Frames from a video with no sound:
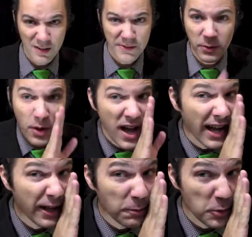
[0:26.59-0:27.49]
Also,
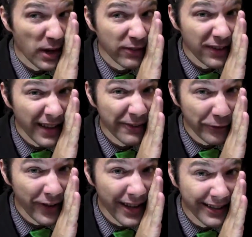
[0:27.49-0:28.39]
I hope you have a lot of
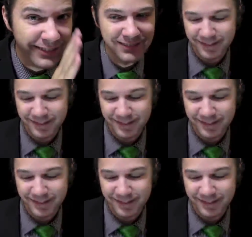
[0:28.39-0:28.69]
fun.